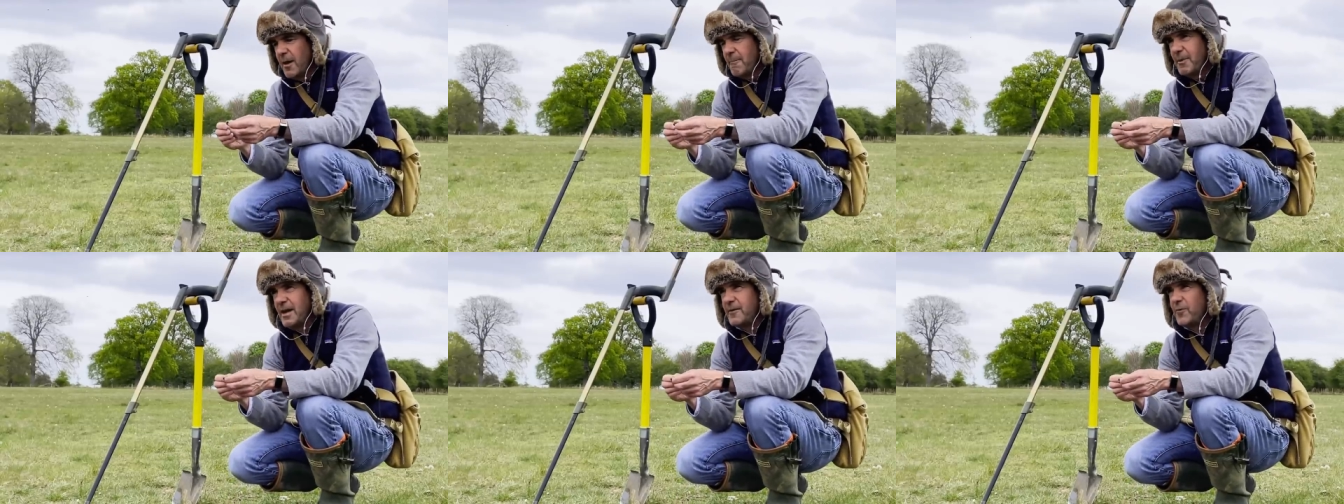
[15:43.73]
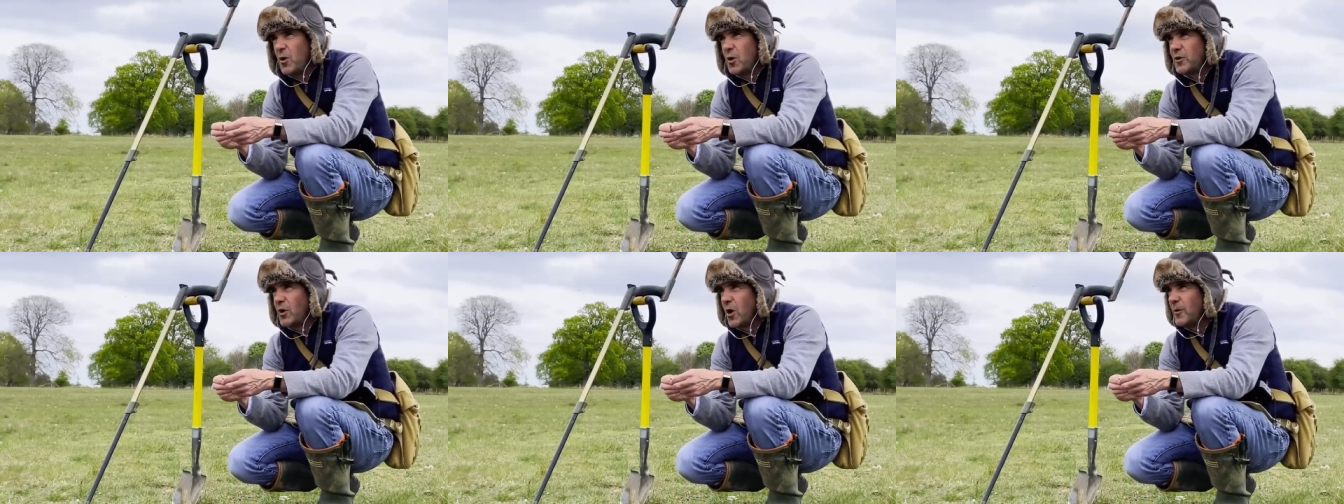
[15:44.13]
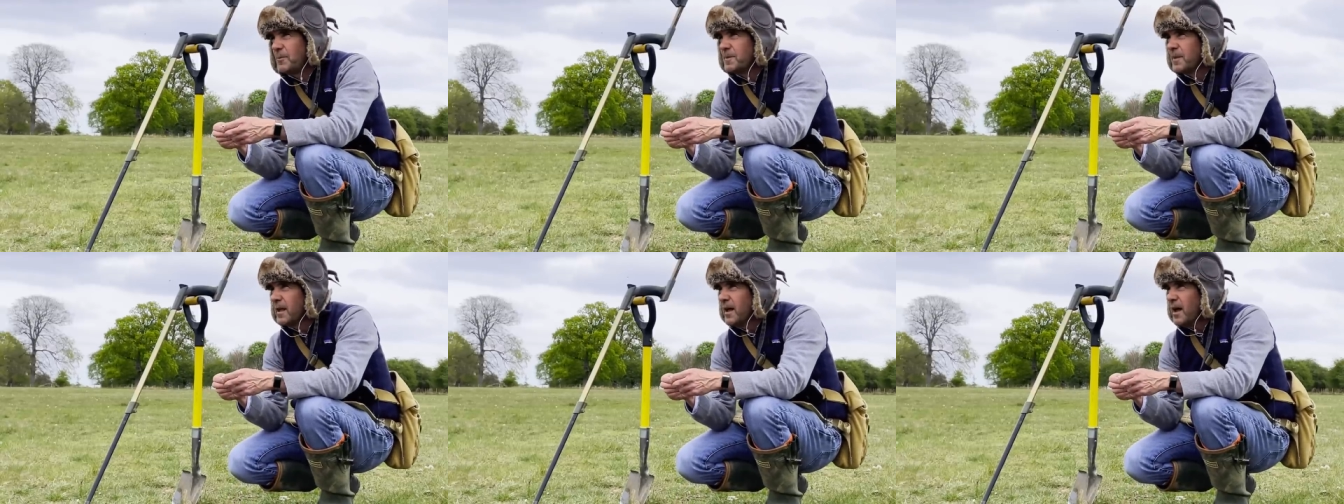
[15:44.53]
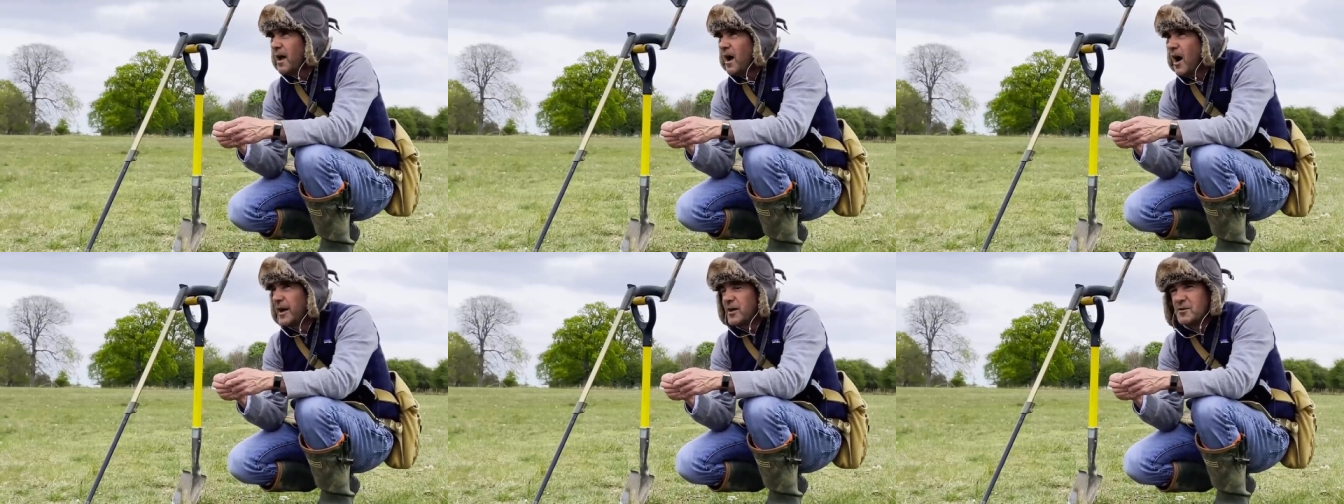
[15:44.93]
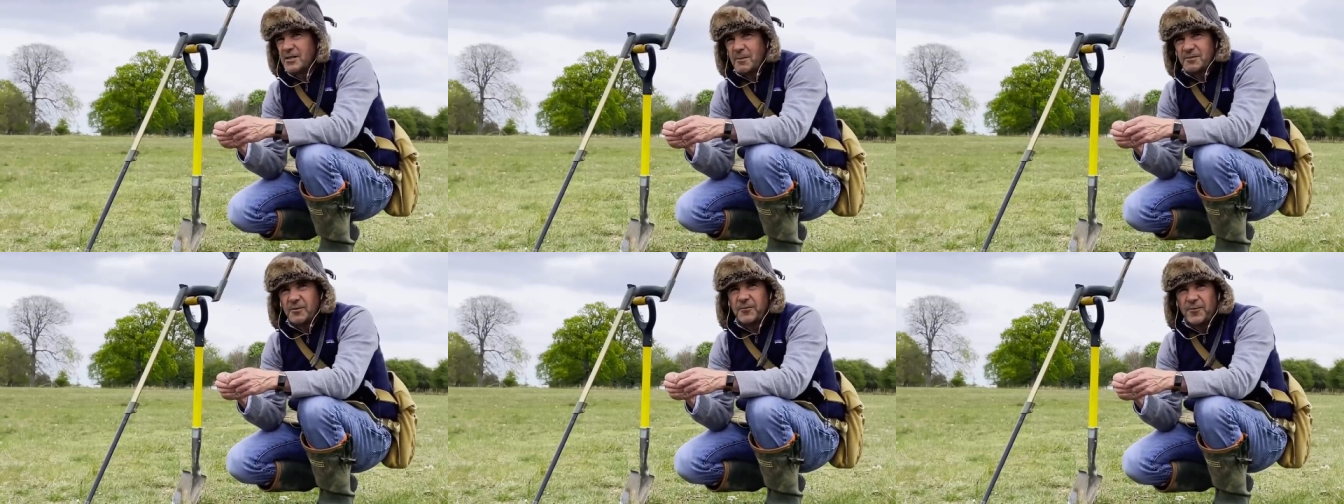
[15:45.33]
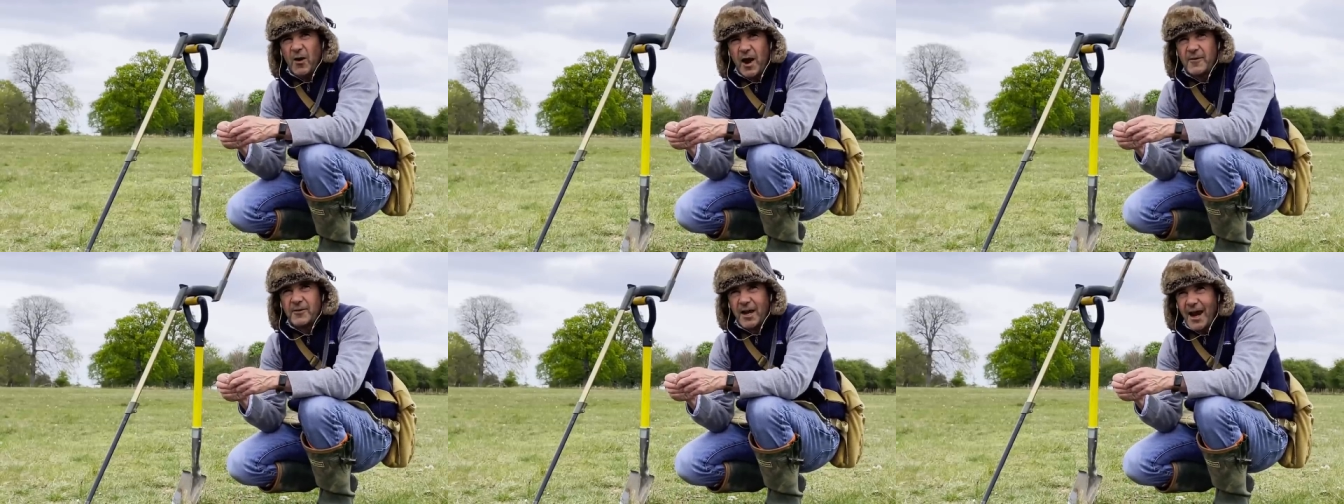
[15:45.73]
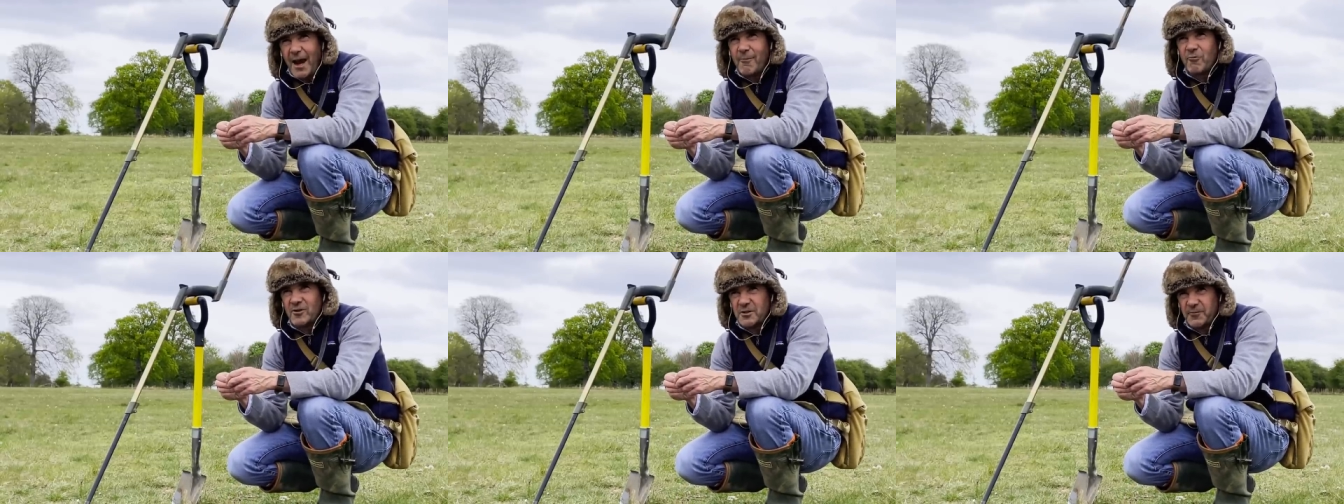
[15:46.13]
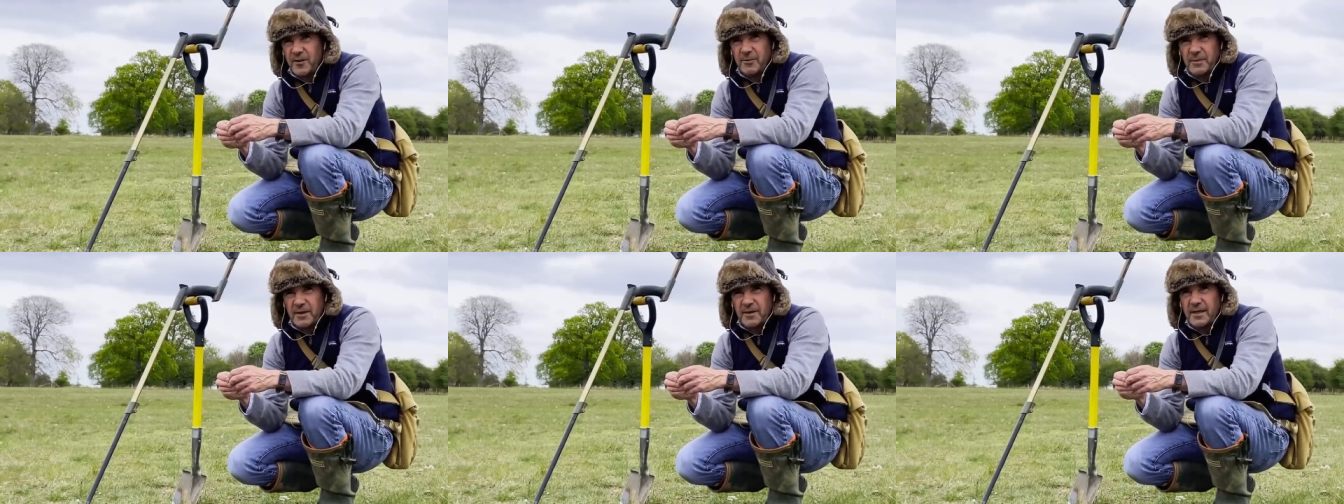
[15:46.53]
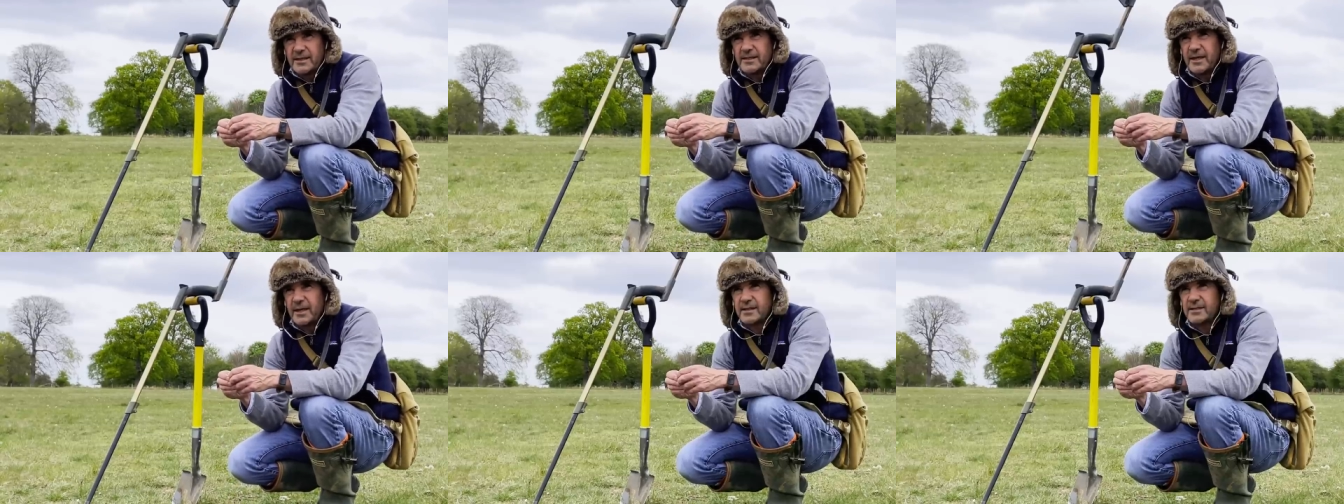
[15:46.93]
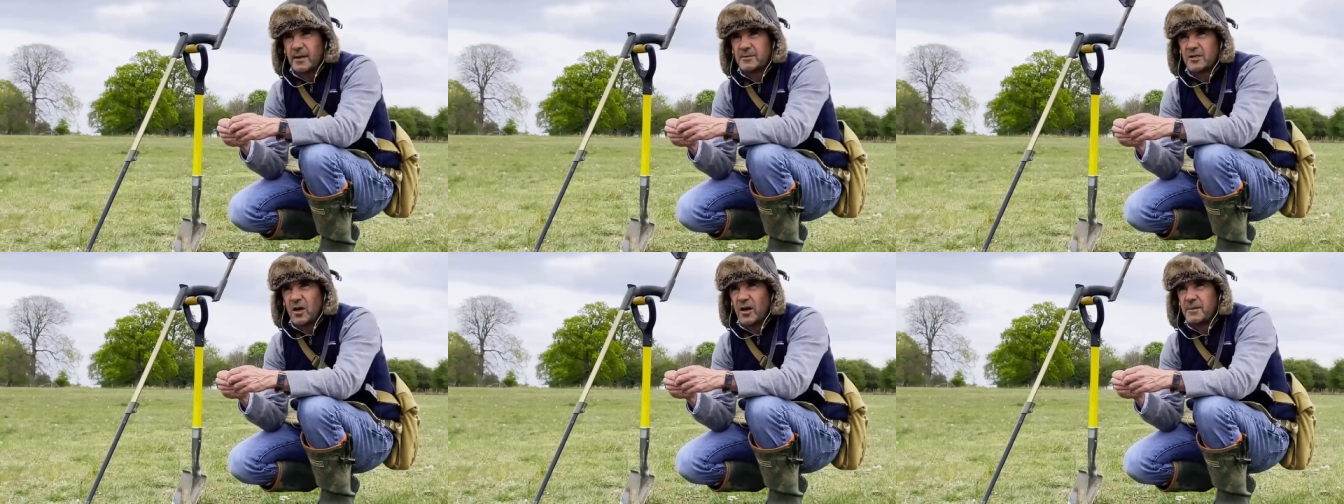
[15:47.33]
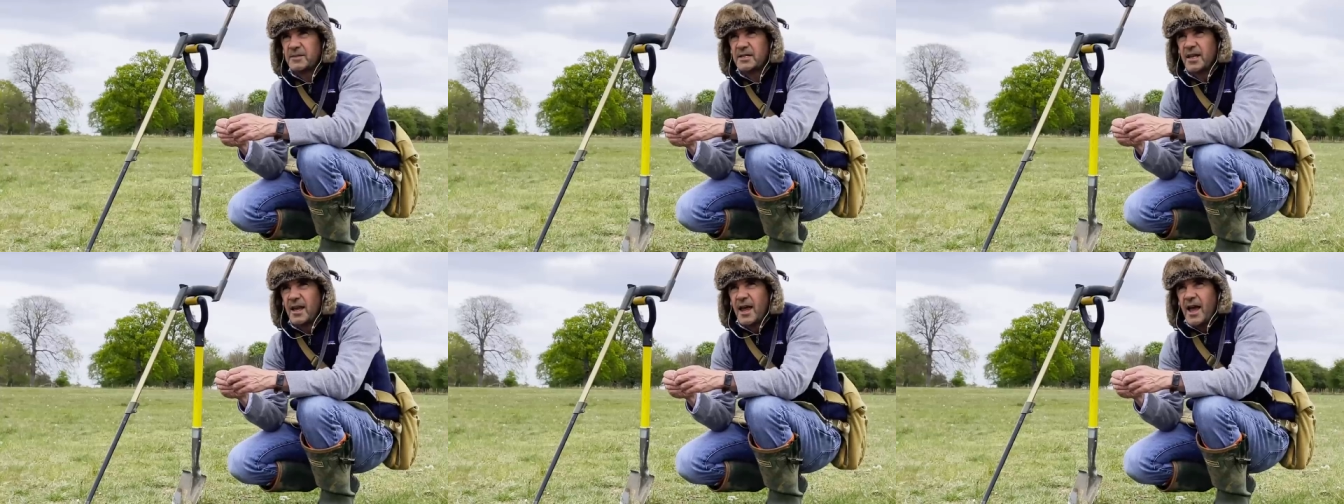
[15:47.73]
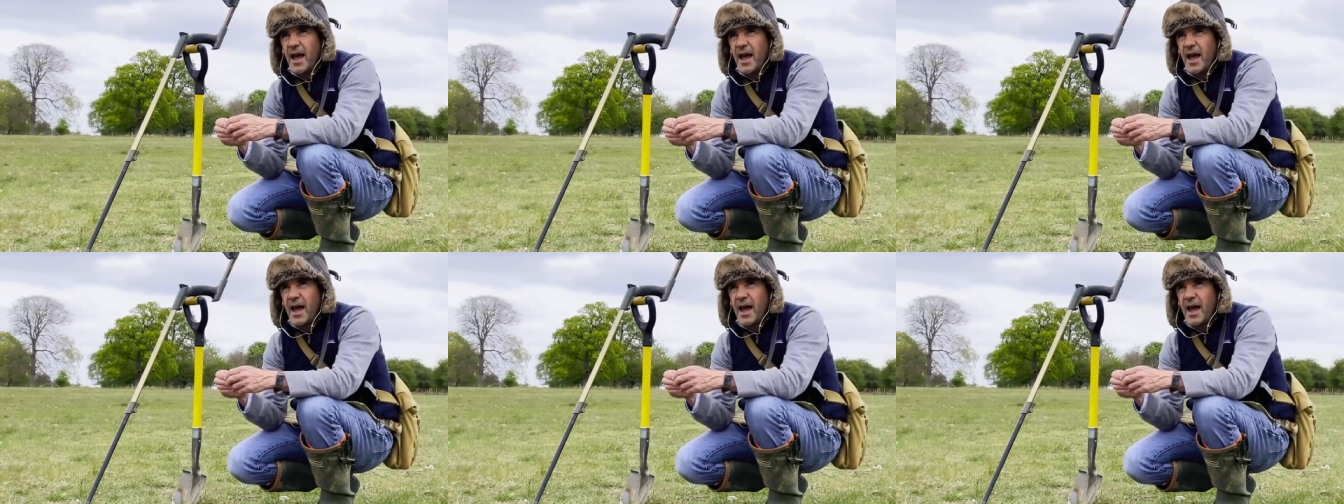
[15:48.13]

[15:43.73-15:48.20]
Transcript: Believe it or not, I use up to five cameras filming these things sometimes.